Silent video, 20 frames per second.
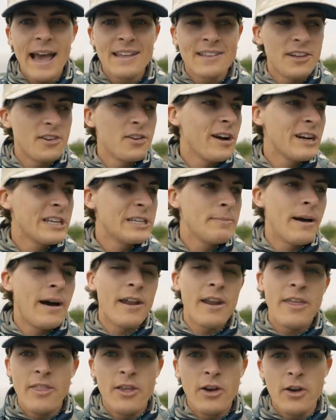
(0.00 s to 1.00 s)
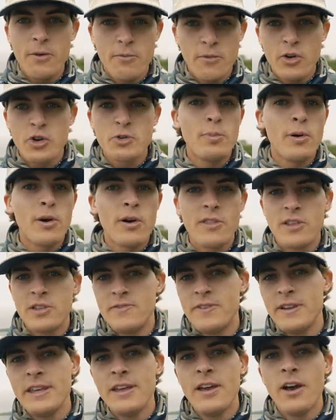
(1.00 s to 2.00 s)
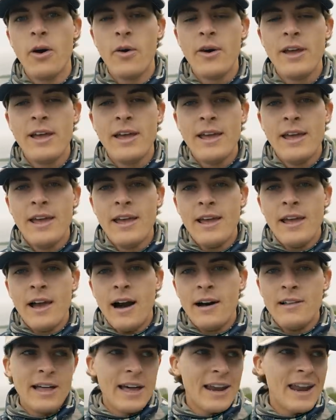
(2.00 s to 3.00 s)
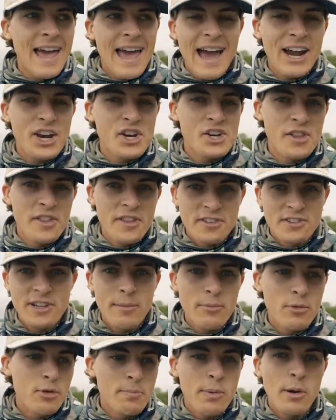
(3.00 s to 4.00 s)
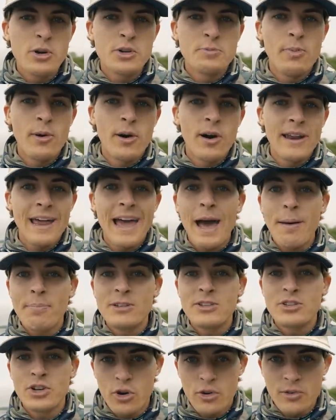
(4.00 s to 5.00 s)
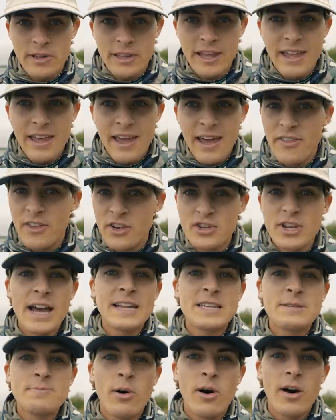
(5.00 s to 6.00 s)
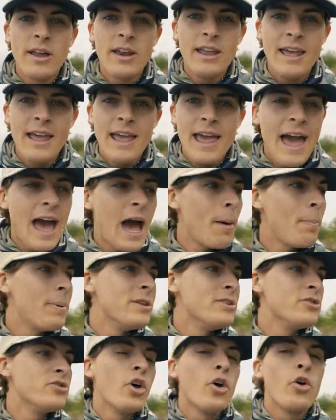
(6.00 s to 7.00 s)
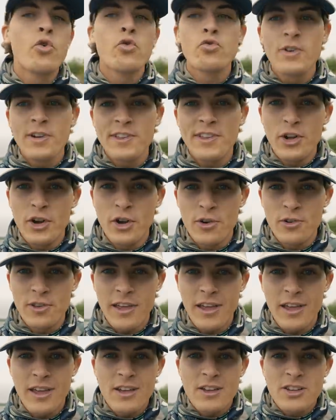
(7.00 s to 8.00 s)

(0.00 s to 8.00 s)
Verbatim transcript: As I talked about in the first part of this video, a lot of action in the summer post spawn happens early, and the shad spawn happens really early.